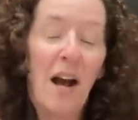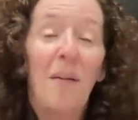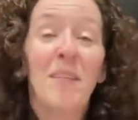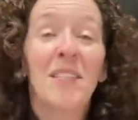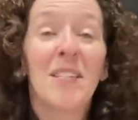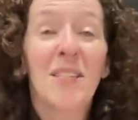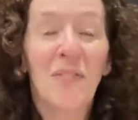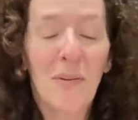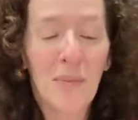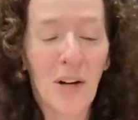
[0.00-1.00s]
This is
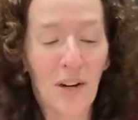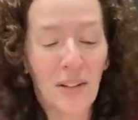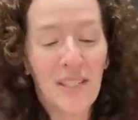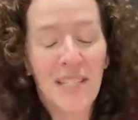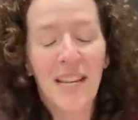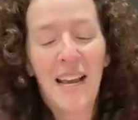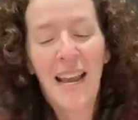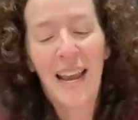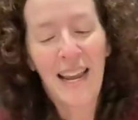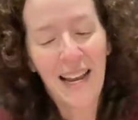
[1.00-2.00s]
from Gert,
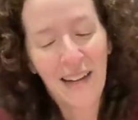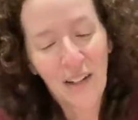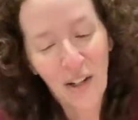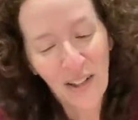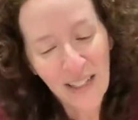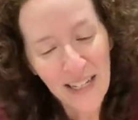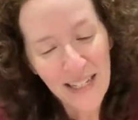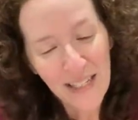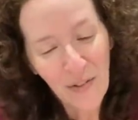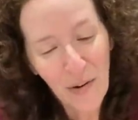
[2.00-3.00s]
and Gert
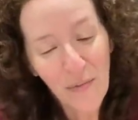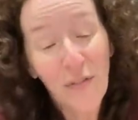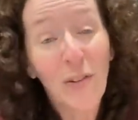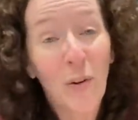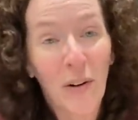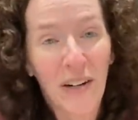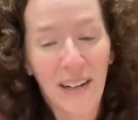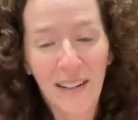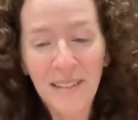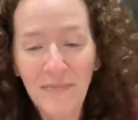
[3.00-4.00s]
is from
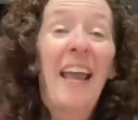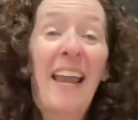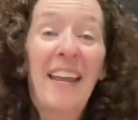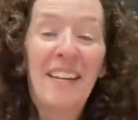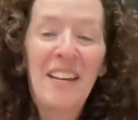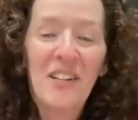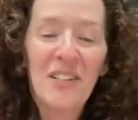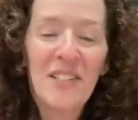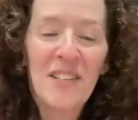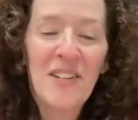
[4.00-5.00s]
Florida. And
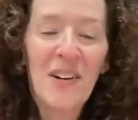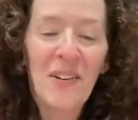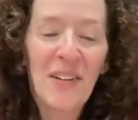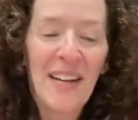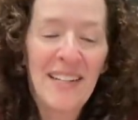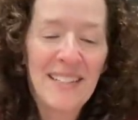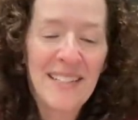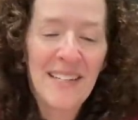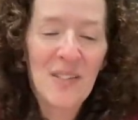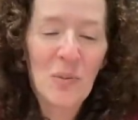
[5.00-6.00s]
here's the note, and it
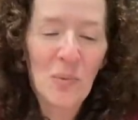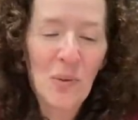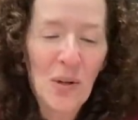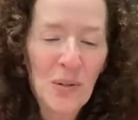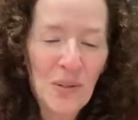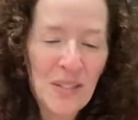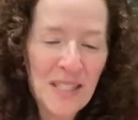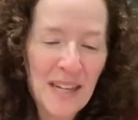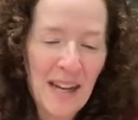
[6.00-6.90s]
says, Rose,